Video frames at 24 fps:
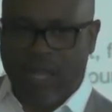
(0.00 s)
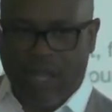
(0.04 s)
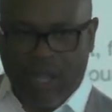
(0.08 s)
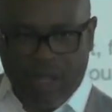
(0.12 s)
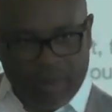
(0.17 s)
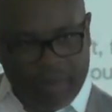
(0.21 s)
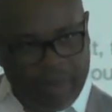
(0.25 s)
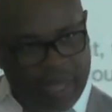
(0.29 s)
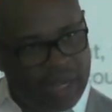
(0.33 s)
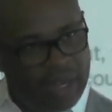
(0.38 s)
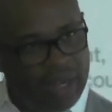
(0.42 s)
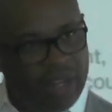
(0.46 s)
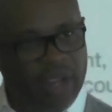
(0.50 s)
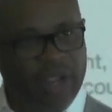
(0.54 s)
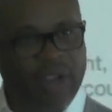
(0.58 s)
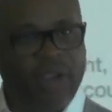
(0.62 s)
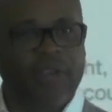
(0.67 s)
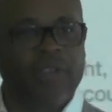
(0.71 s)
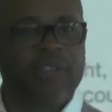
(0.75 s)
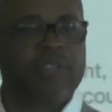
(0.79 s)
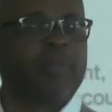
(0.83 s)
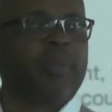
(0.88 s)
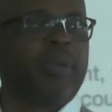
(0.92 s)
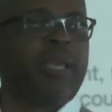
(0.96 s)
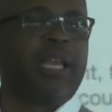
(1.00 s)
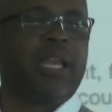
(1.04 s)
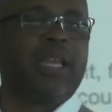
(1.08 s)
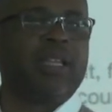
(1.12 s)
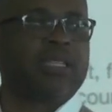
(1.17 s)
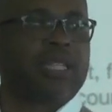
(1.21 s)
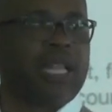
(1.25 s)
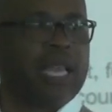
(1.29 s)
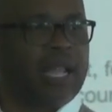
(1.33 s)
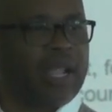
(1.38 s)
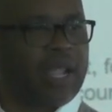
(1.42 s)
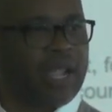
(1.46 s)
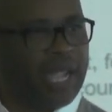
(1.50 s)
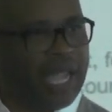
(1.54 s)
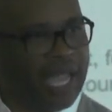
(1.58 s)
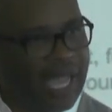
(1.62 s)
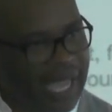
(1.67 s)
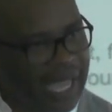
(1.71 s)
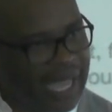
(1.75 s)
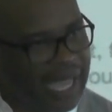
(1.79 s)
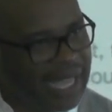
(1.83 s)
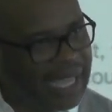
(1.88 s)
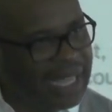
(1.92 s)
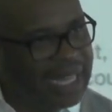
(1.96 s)
on my nerves, man. I was like,
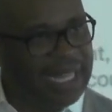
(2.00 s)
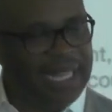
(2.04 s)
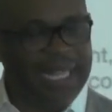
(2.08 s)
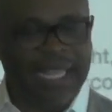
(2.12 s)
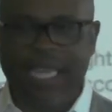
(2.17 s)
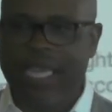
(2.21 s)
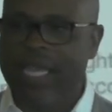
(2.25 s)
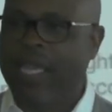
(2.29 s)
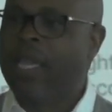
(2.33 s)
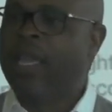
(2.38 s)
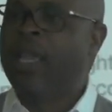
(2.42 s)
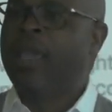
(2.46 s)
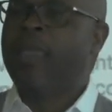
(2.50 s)
golly.